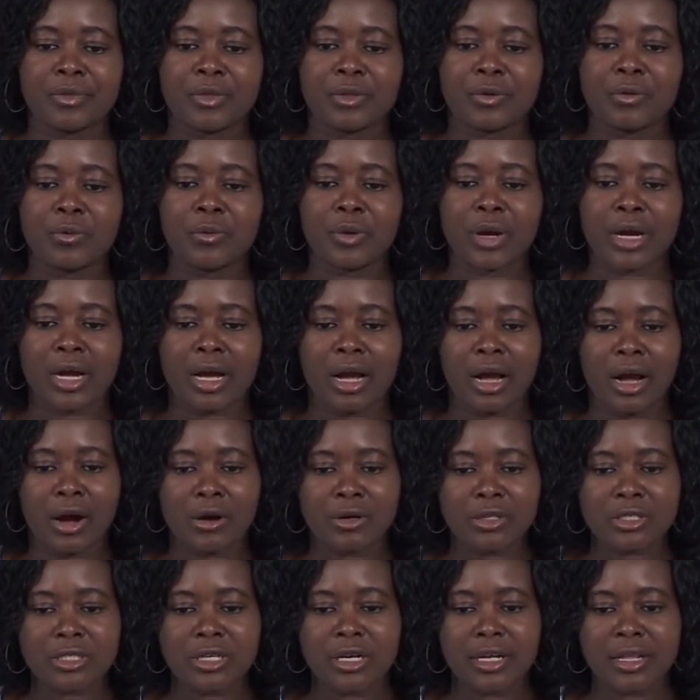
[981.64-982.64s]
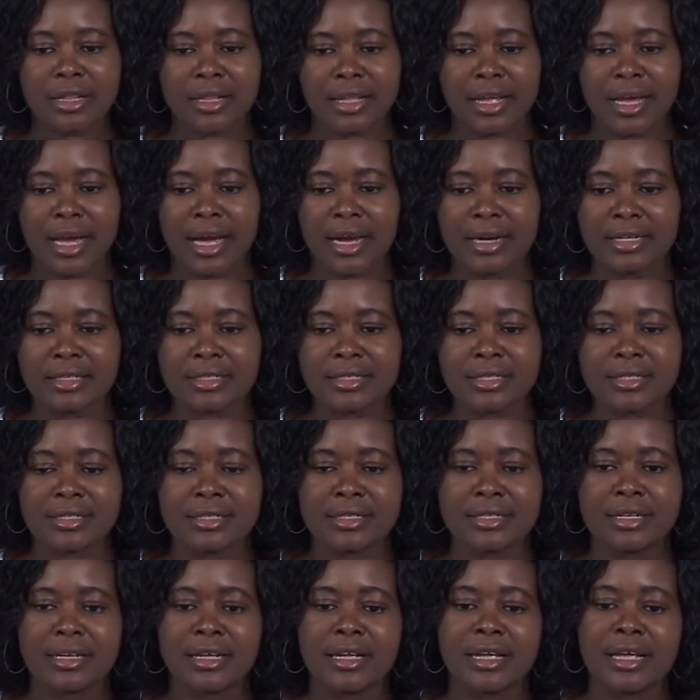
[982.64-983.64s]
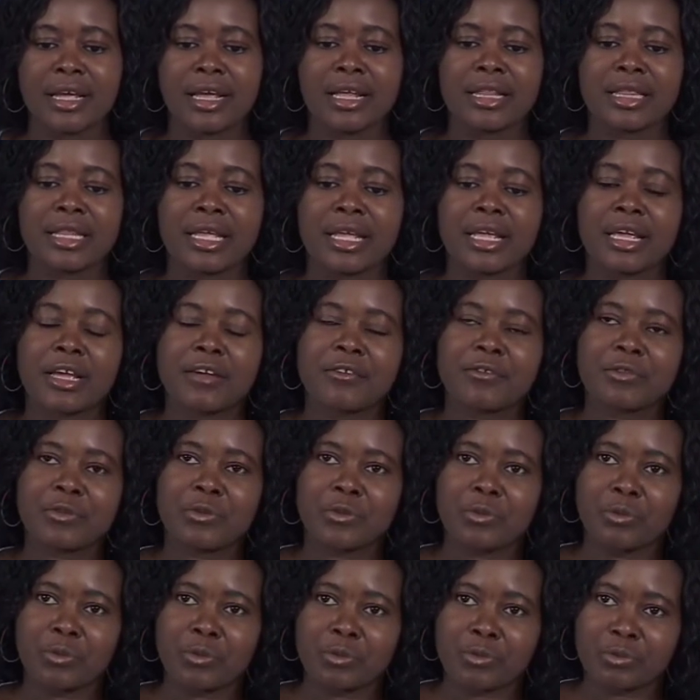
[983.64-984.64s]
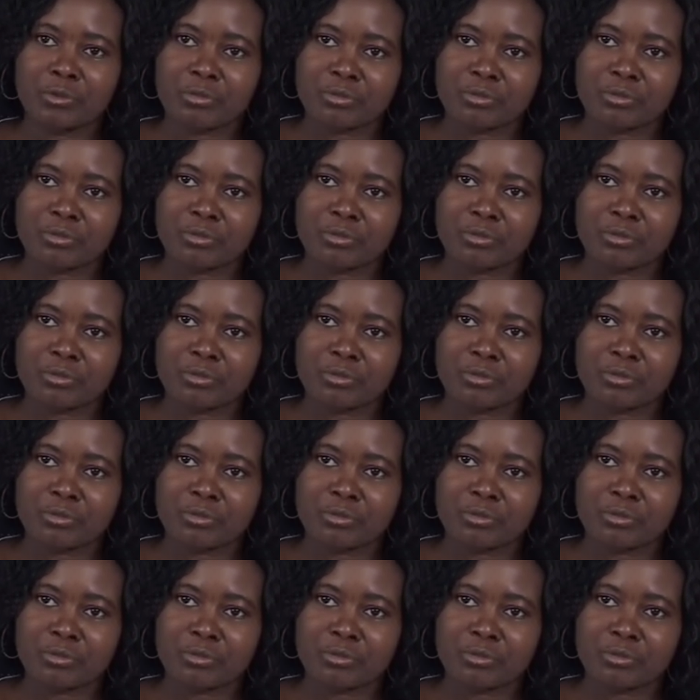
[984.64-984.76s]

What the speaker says: And they have to